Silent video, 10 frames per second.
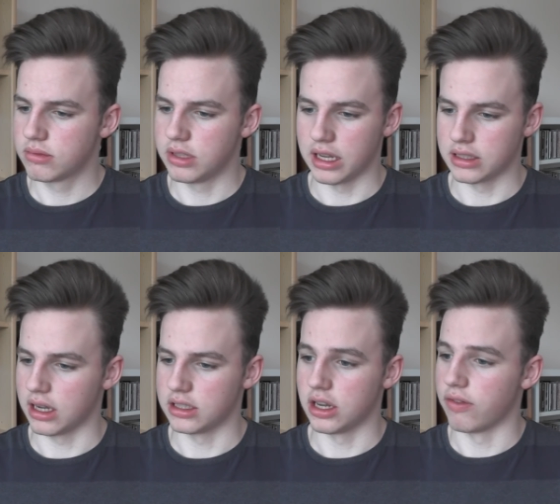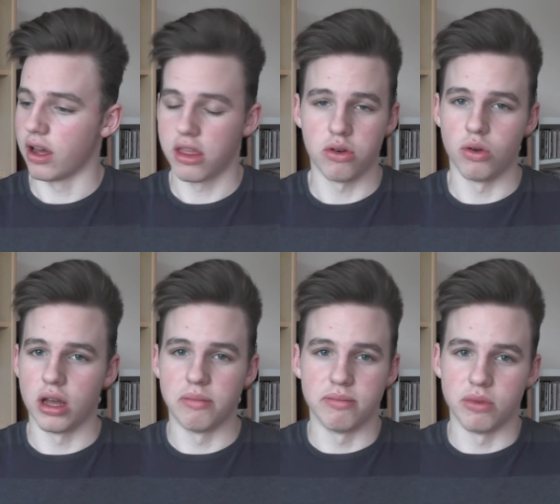anxiety stuff, I thought,
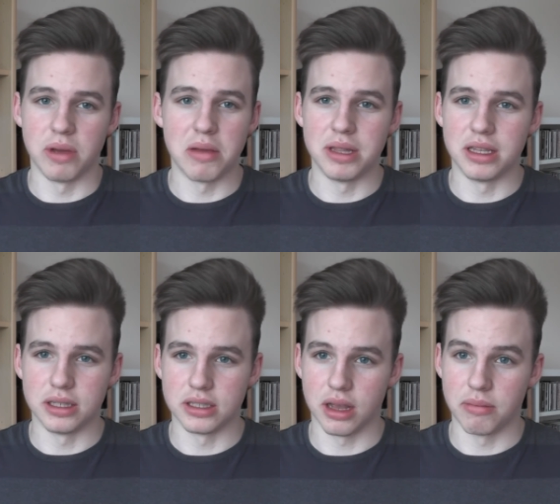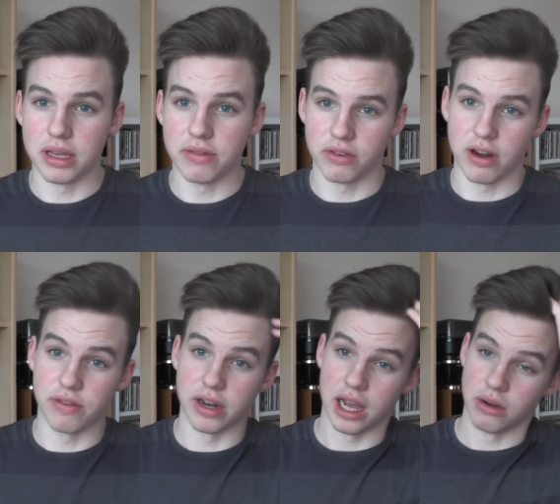like, well, maybe this is like me
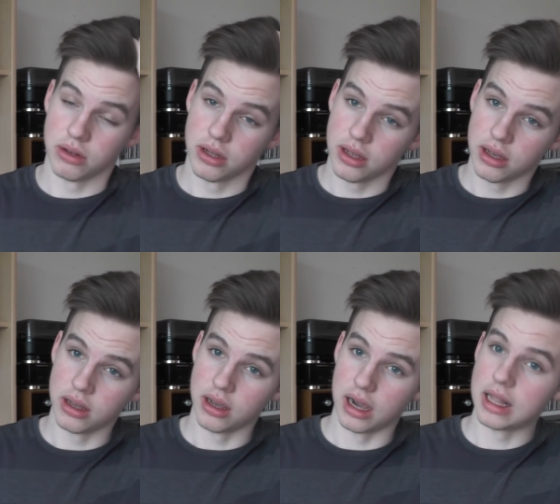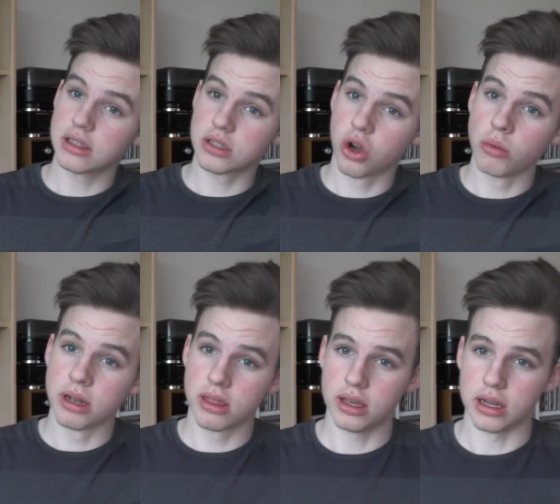forever now. And that's a
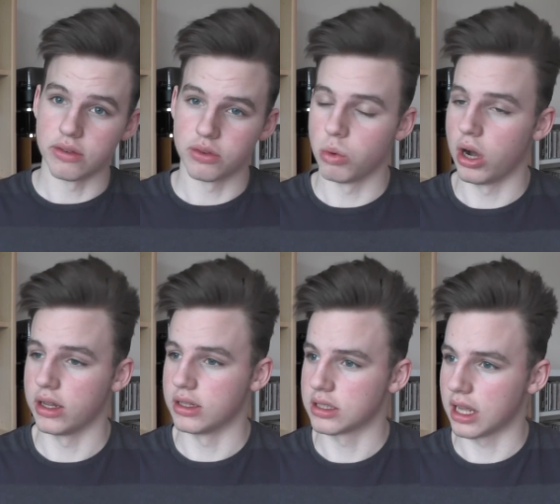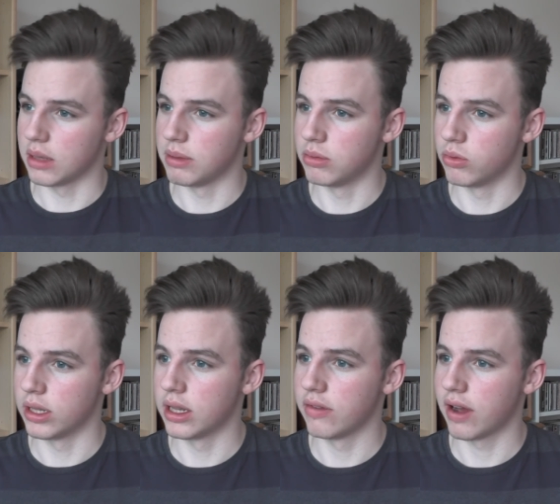common thing from what I understand, that people,
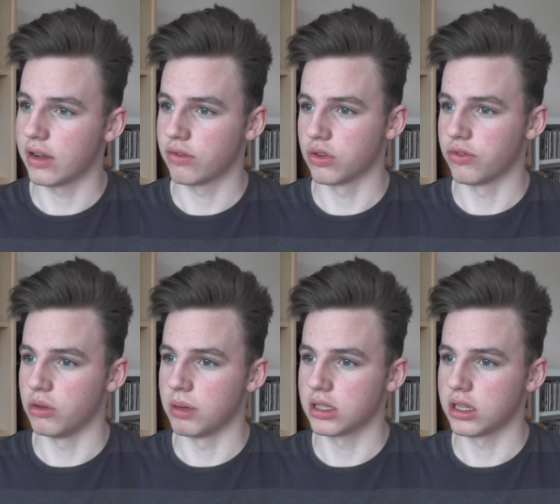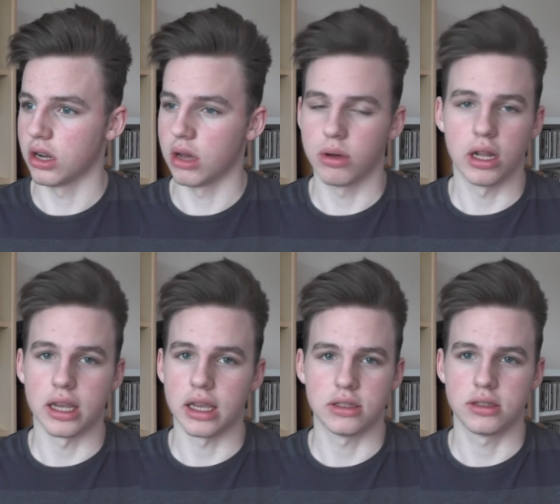when they've had it for a few months, they are like, well, I
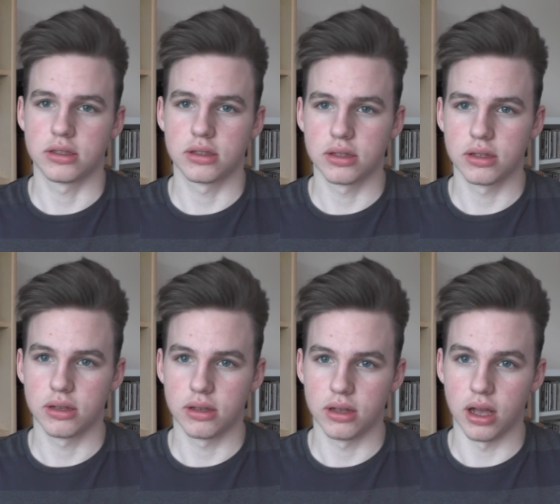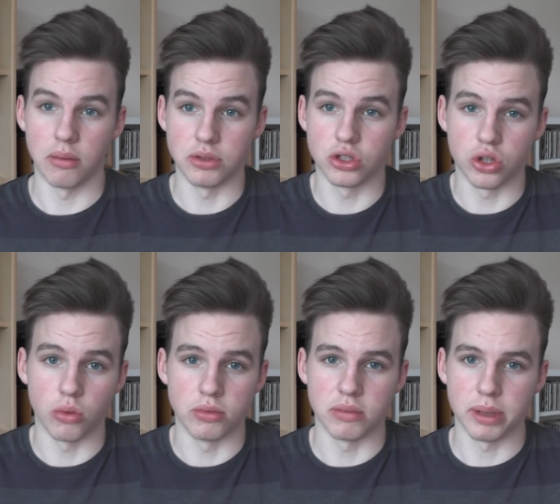guess I'm just
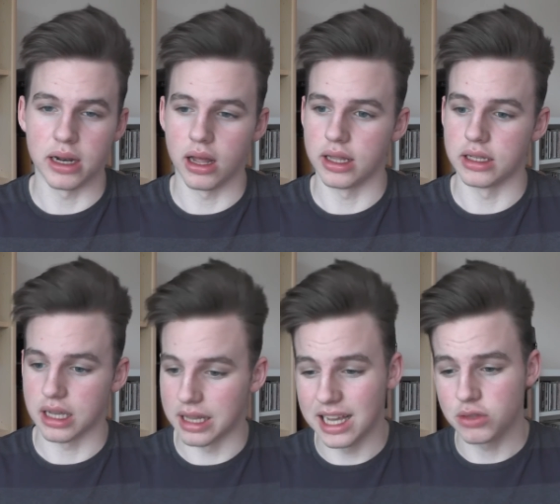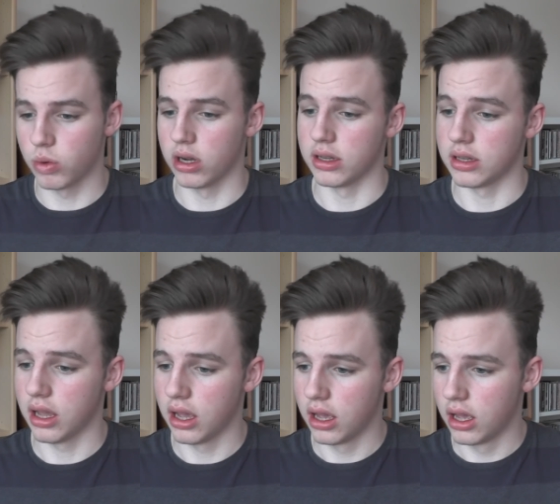doomed to be like this. And that's why,
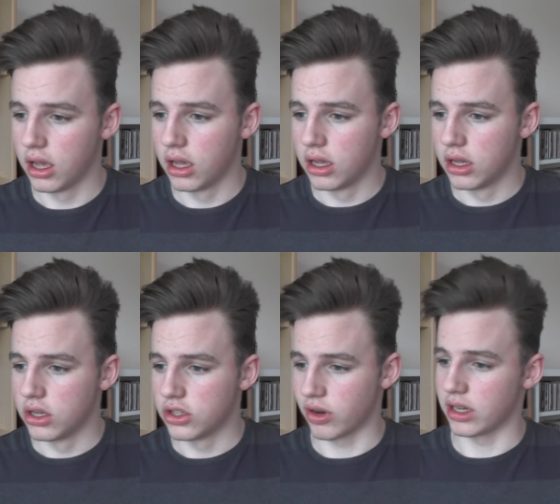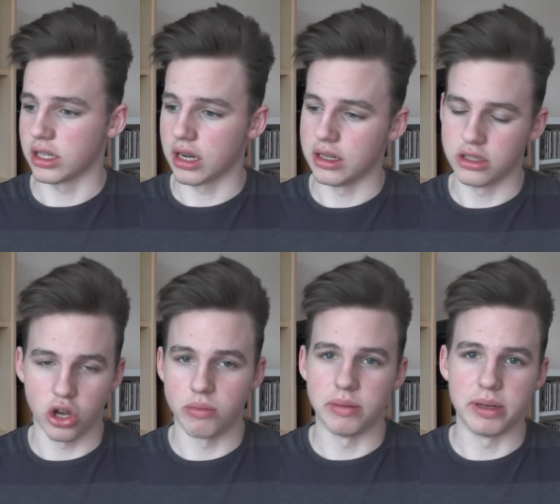tragically,
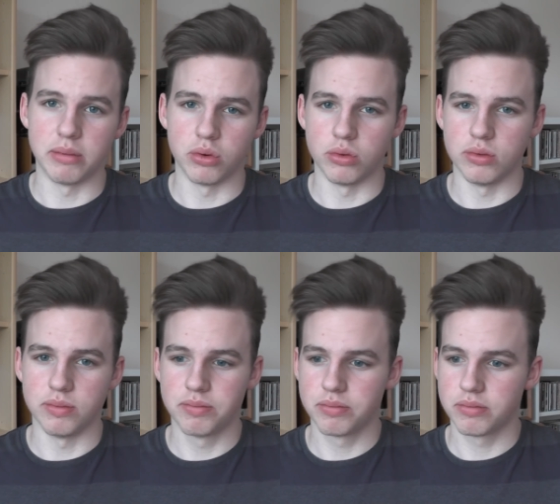so many people